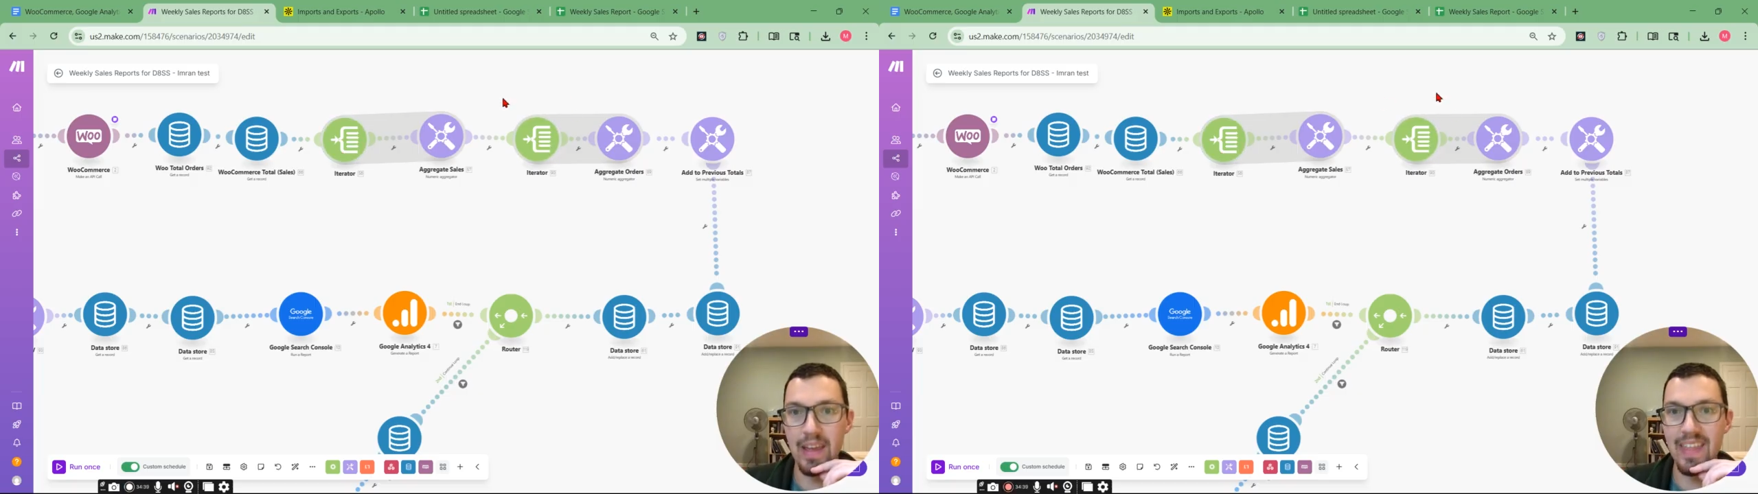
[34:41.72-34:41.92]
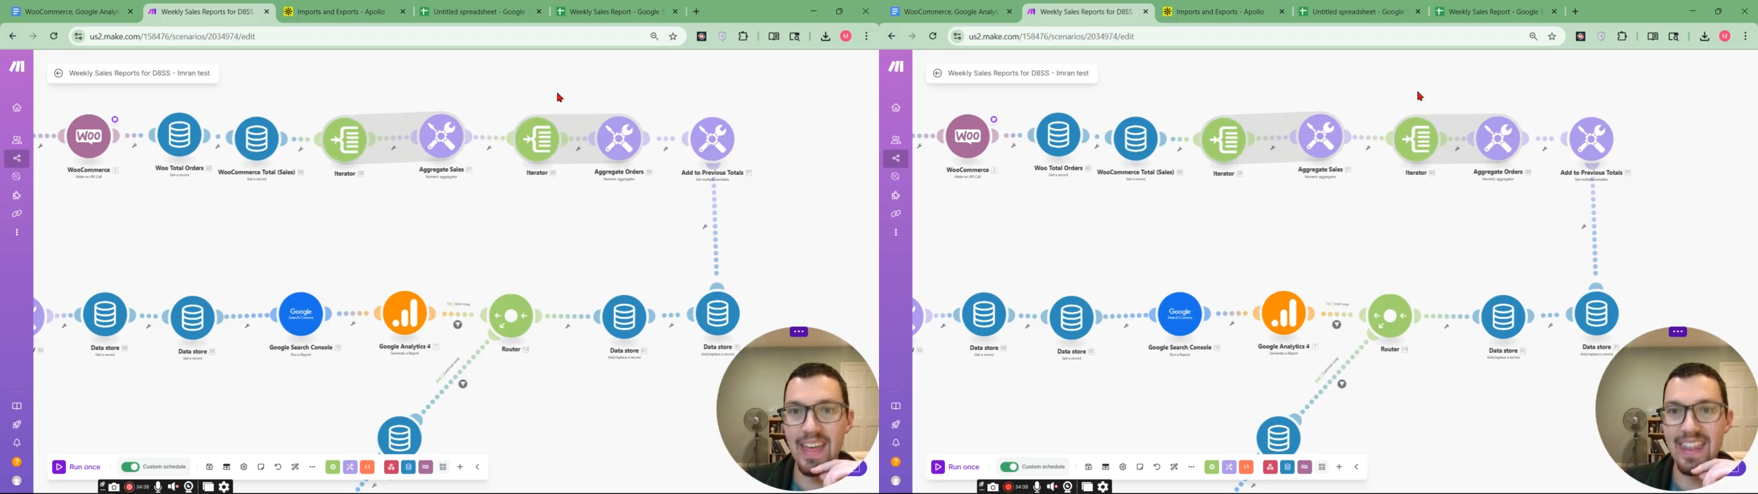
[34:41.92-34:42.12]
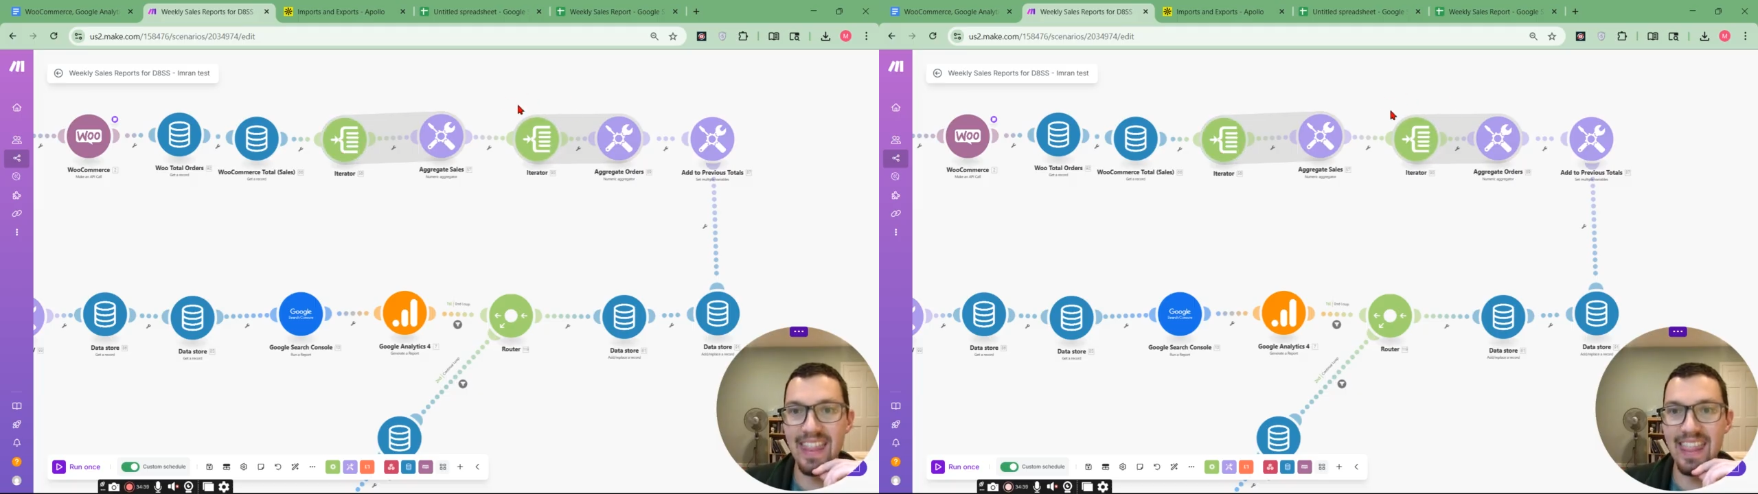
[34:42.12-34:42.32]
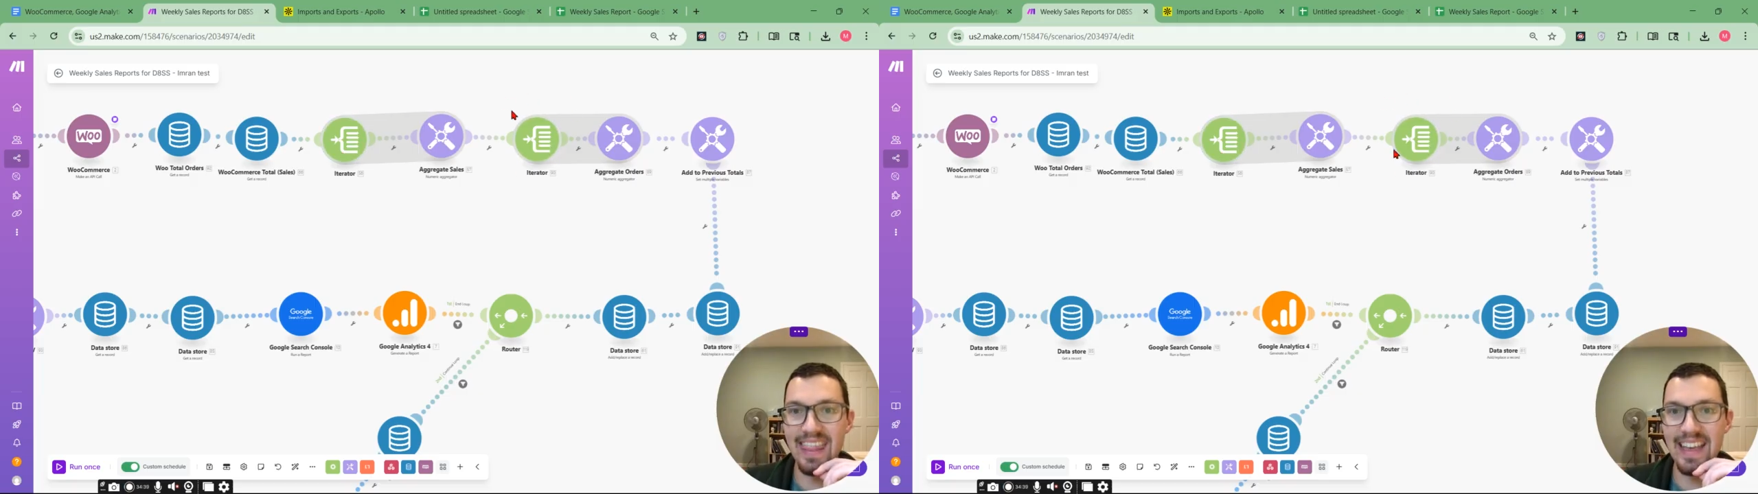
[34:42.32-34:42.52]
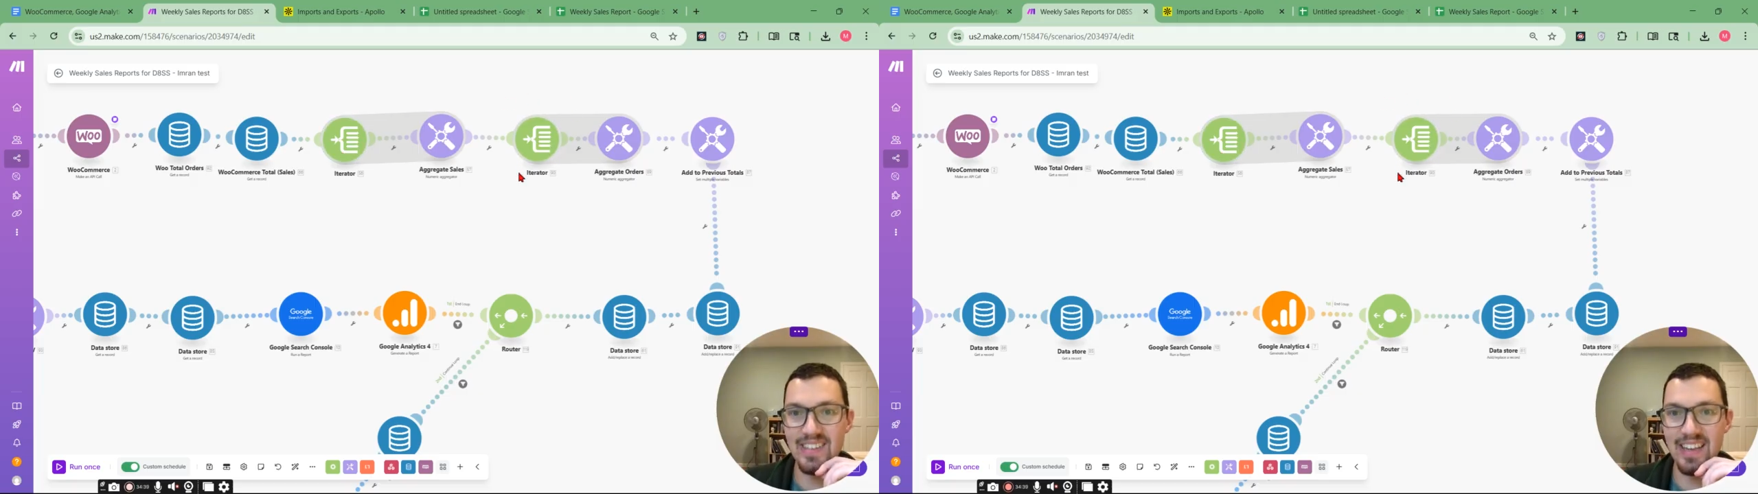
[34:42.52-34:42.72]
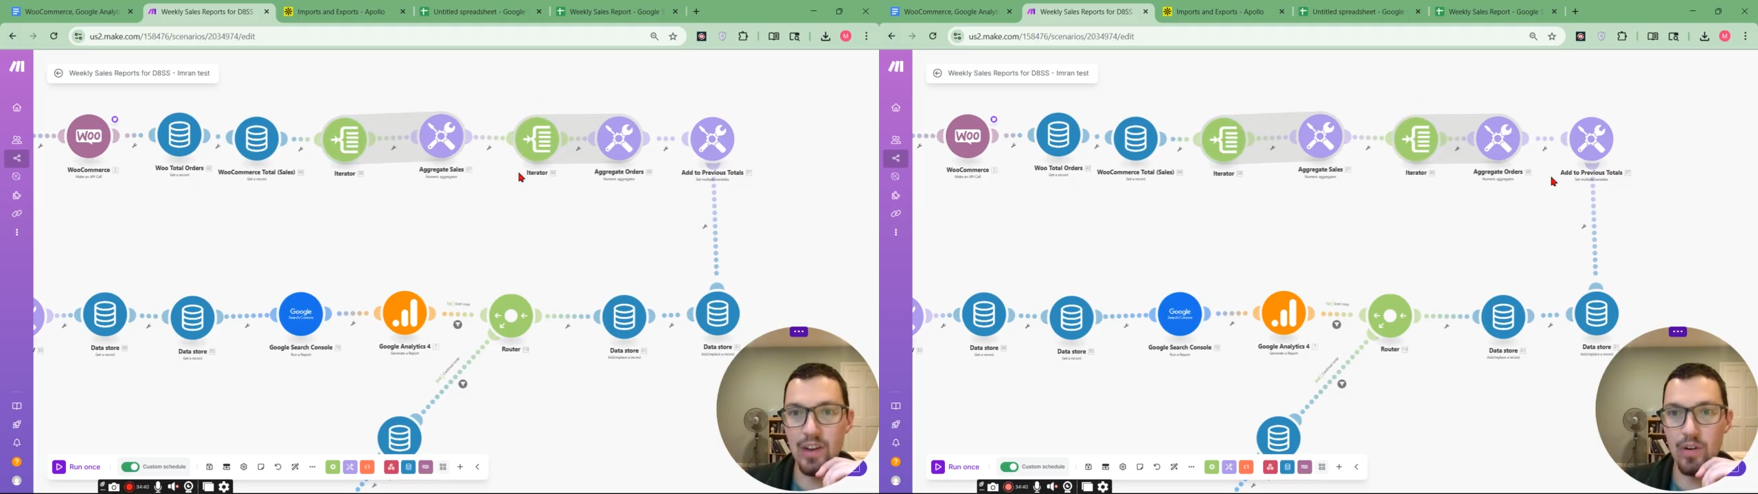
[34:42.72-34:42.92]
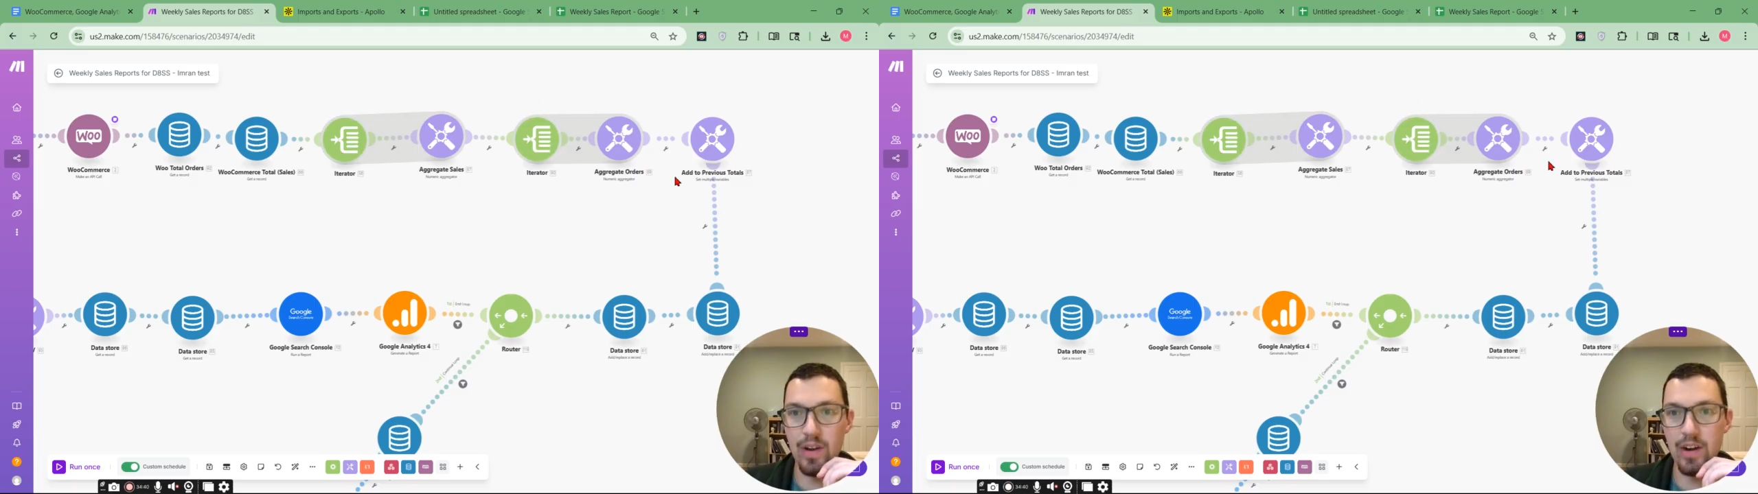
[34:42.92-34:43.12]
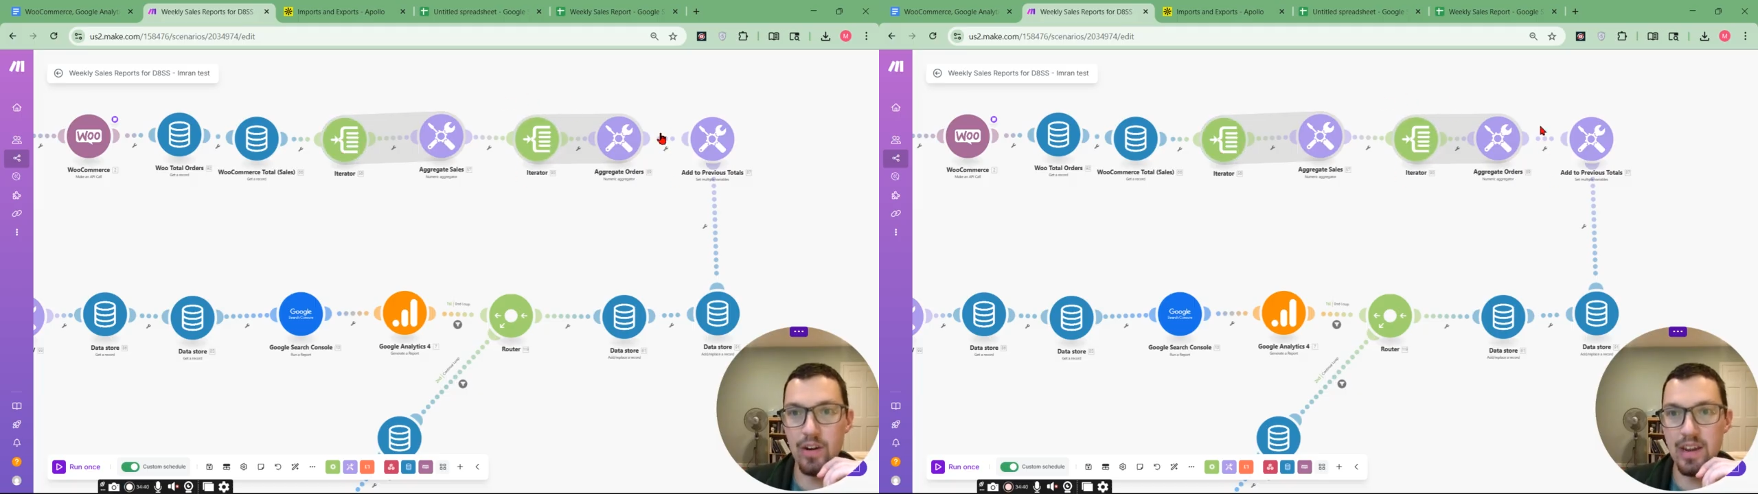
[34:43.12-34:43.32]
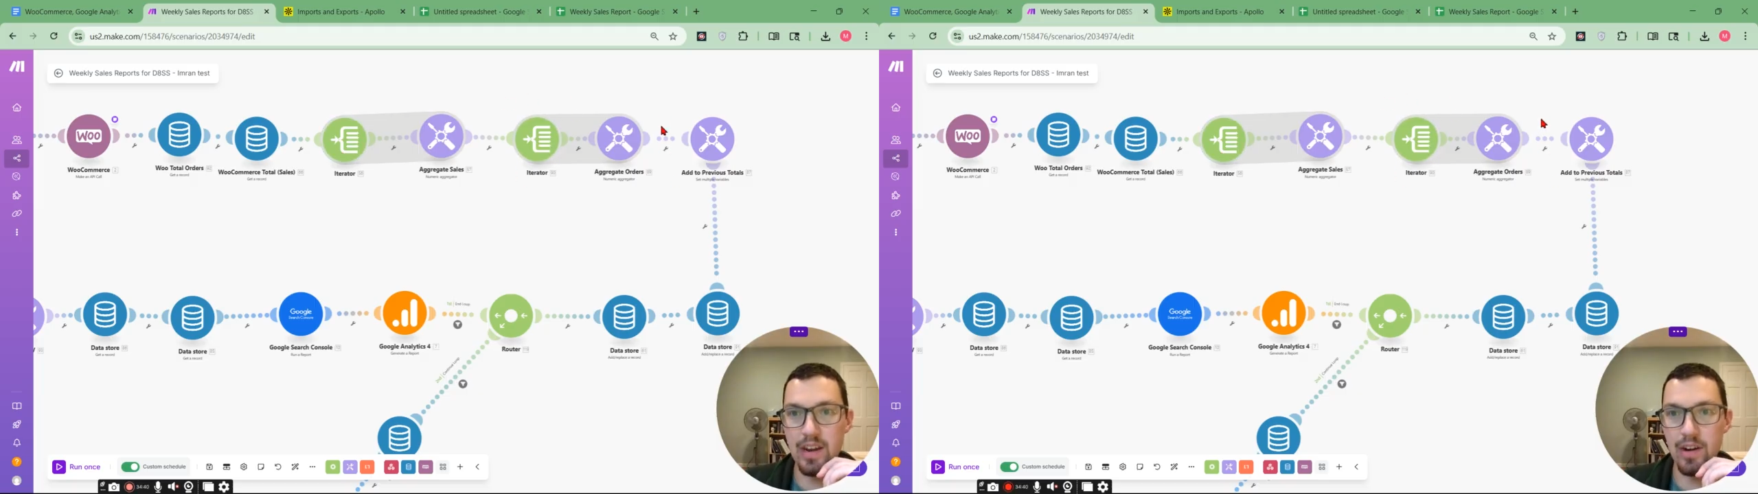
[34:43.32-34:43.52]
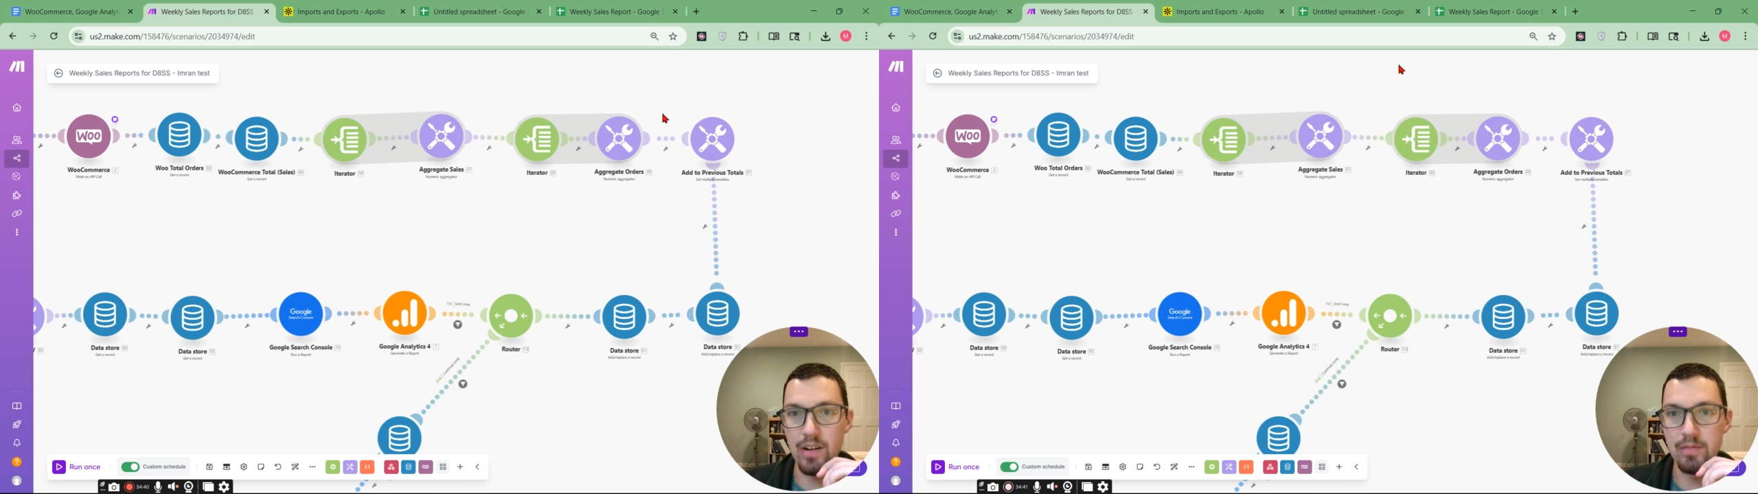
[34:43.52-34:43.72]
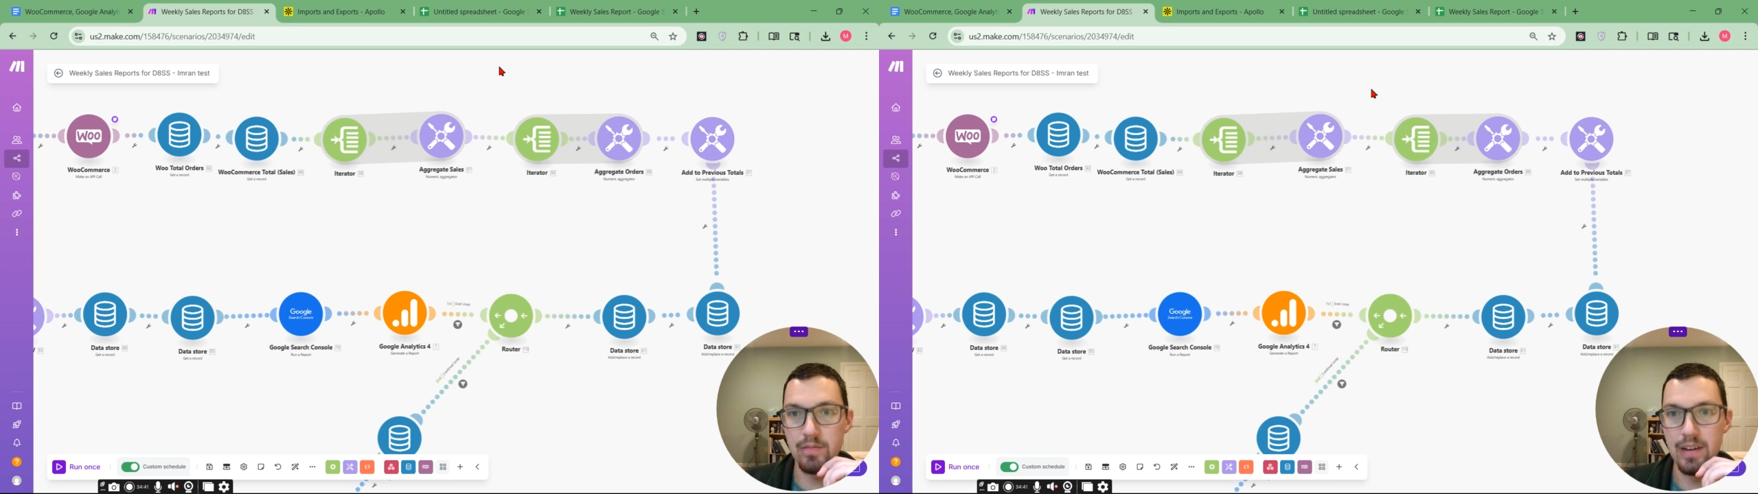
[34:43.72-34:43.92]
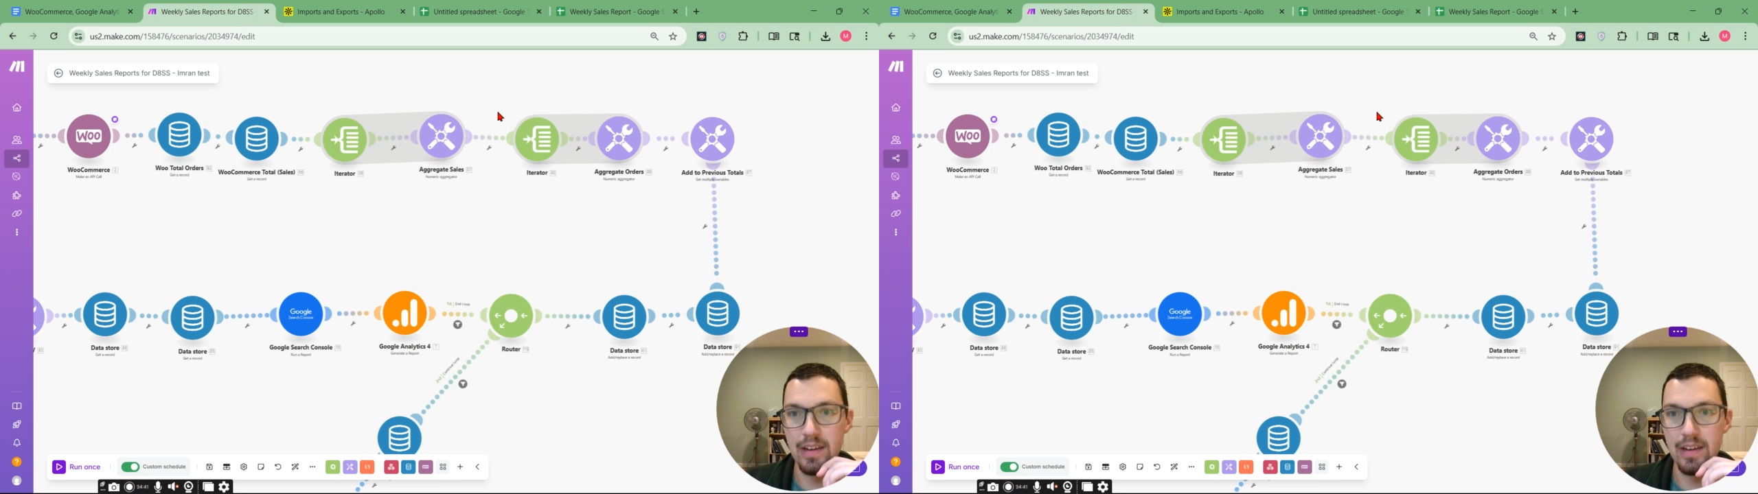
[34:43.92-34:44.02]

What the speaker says: then this iterator here